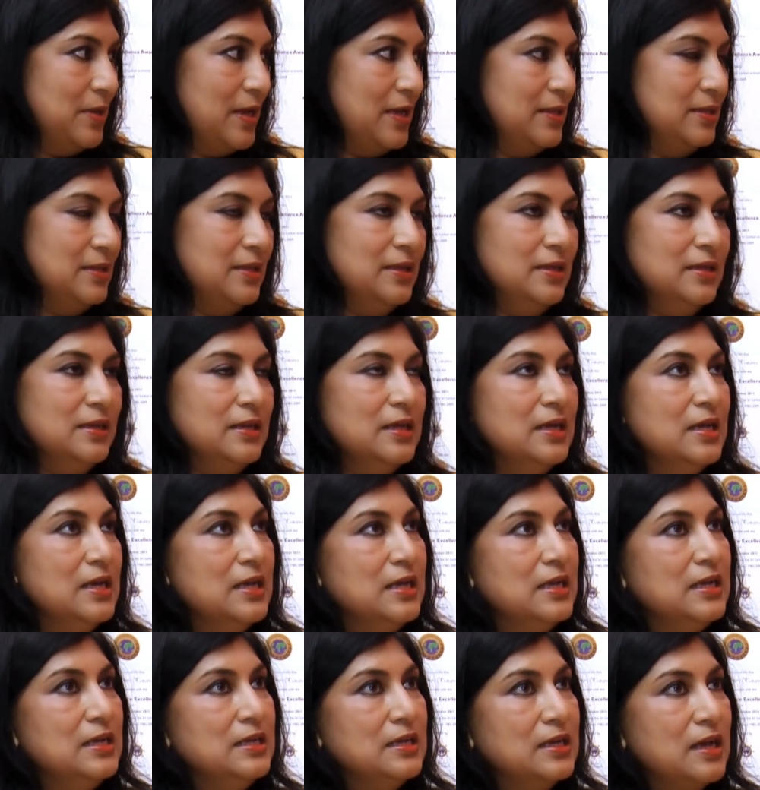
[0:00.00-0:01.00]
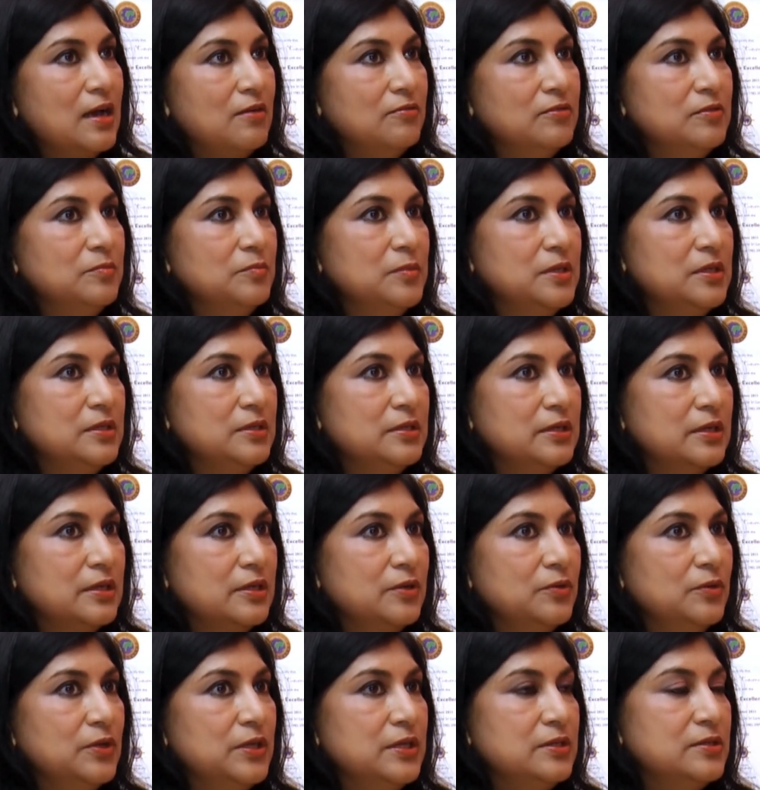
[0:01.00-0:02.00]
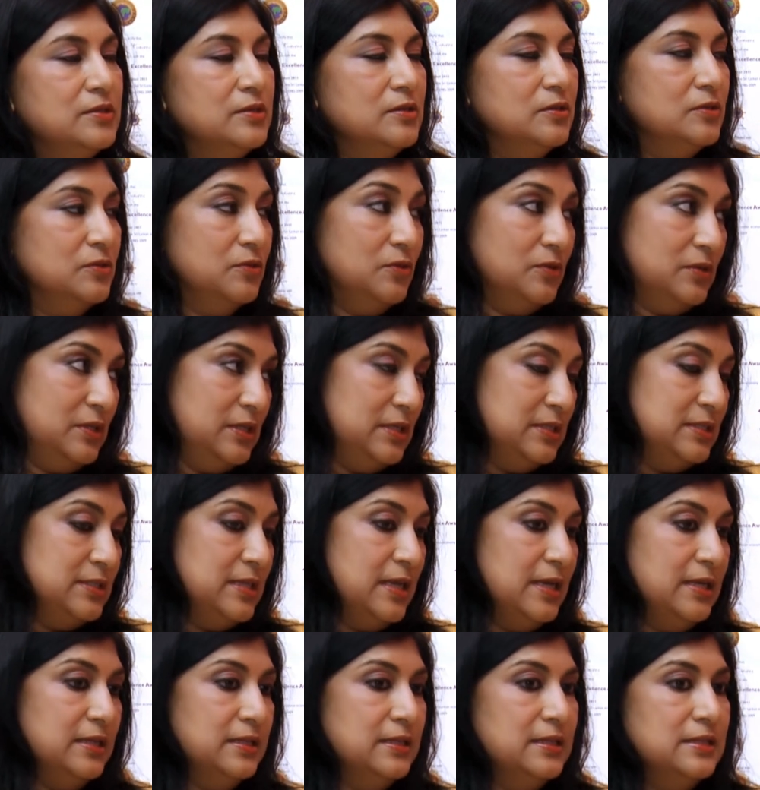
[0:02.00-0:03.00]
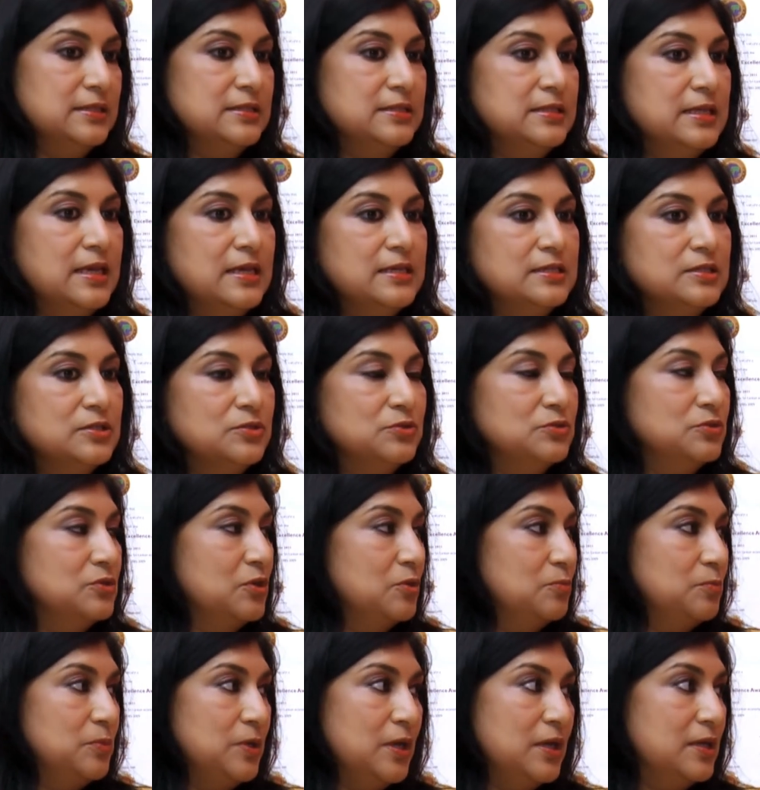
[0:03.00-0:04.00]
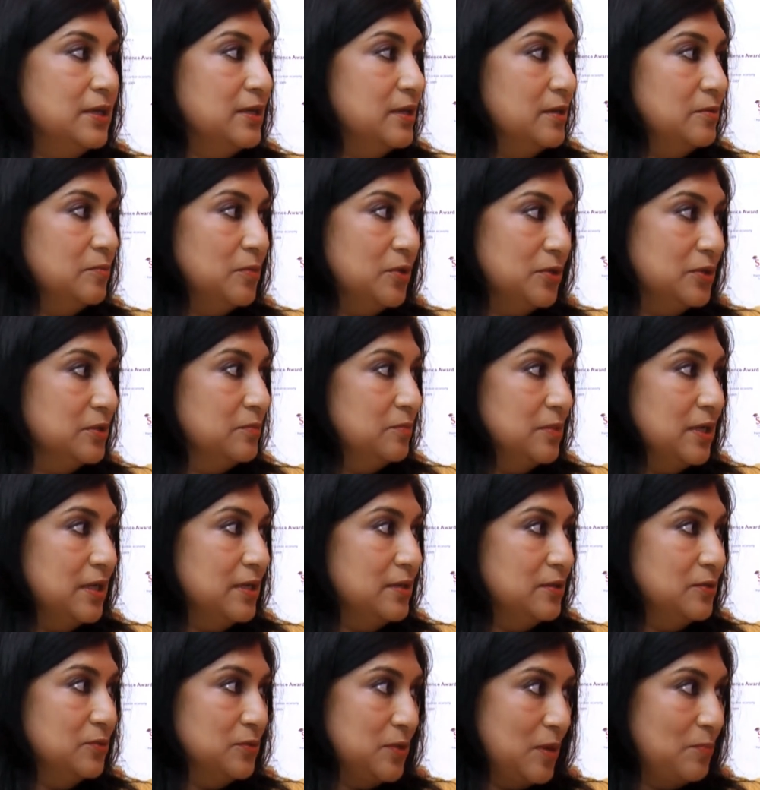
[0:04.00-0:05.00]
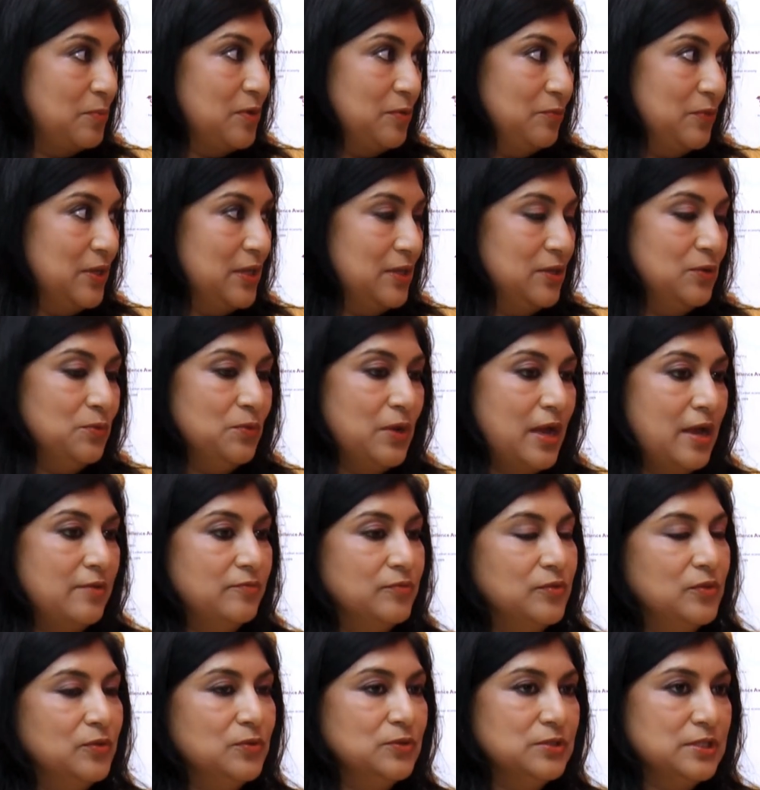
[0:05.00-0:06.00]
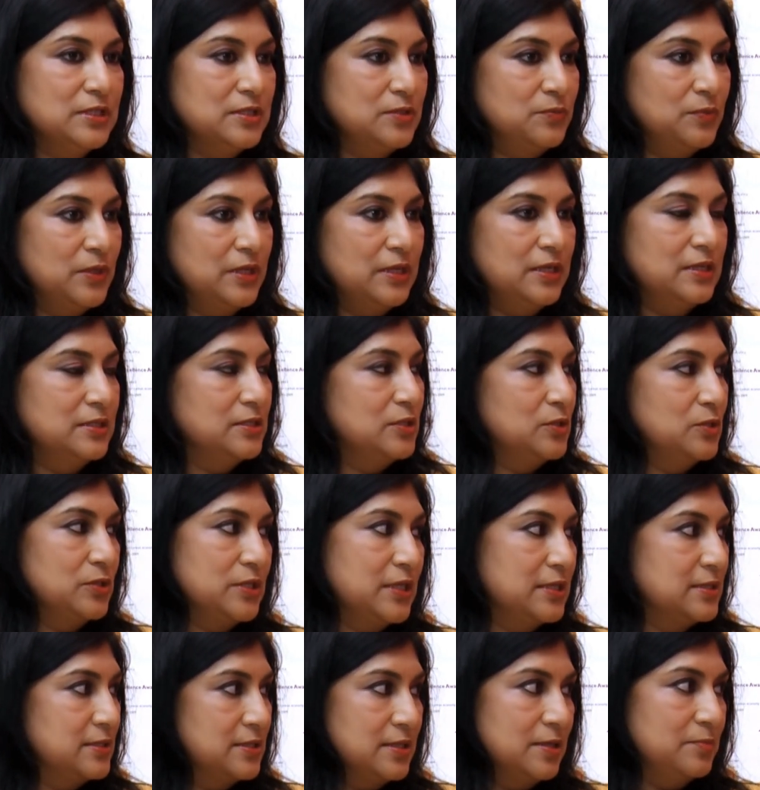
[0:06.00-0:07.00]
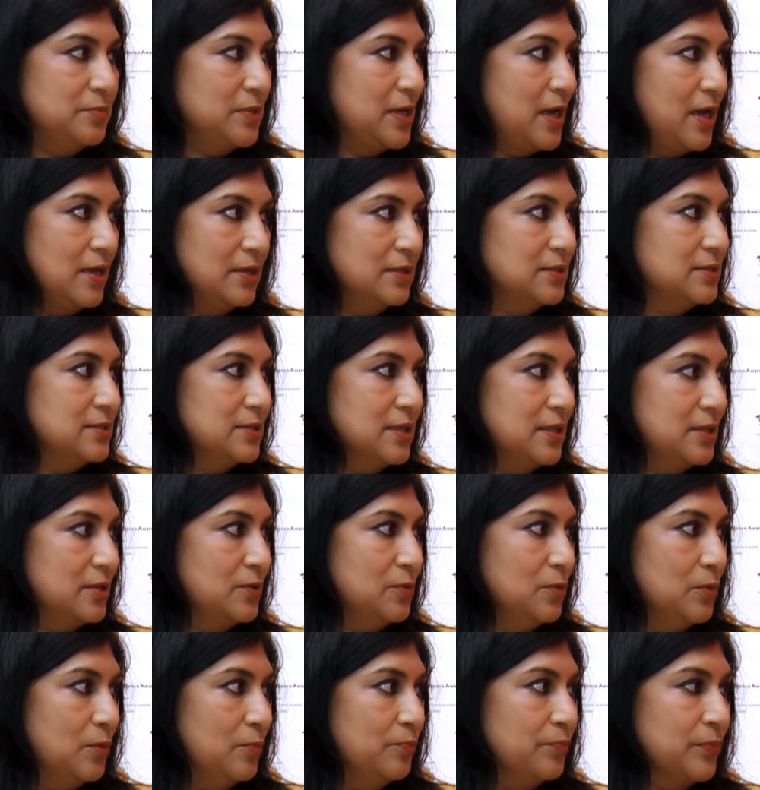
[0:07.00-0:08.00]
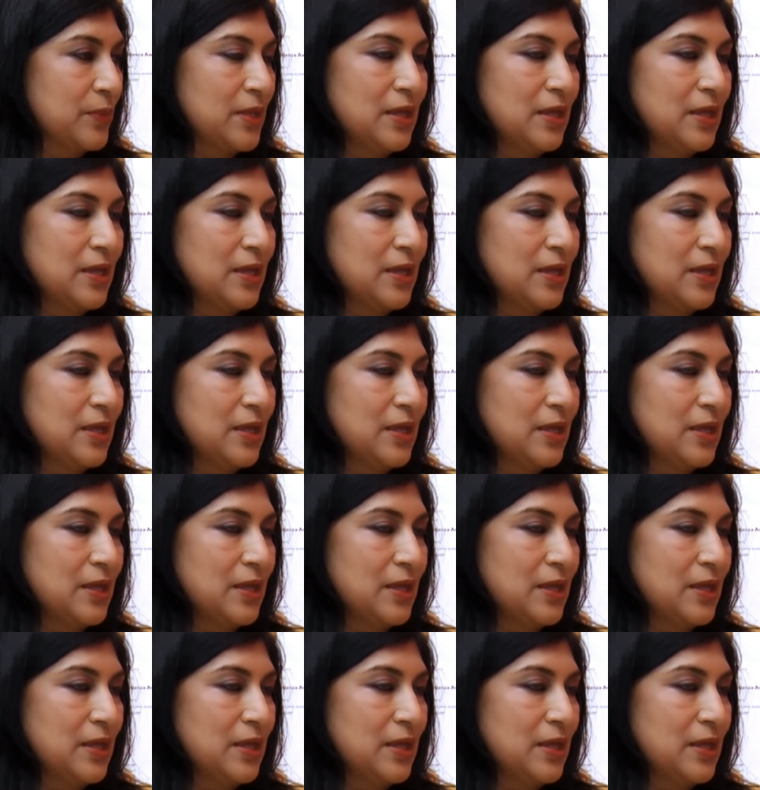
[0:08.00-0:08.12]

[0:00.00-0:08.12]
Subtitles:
And then in government regulatory authorities like this, there is no top line and bottom line. No. I mean, when you have those, it's very easy to set some targets and go.